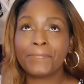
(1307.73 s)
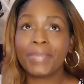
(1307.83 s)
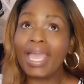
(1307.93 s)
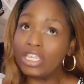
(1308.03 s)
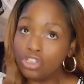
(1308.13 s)

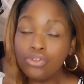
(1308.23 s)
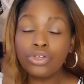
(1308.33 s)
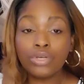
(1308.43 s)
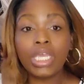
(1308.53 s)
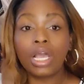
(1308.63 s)
And you
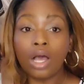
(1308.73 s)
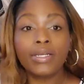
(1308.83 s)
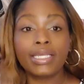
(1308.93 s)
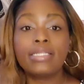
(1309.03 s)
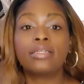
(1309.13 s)
do get
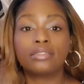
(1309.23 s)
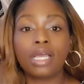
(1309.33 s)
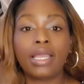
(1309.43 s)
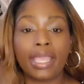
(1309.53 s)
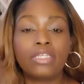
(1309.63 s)
called in
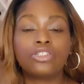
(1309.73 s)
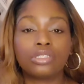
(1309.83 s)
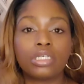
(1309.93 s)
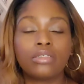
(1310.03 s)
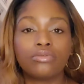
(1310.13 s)

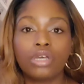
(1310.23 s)
occasionally.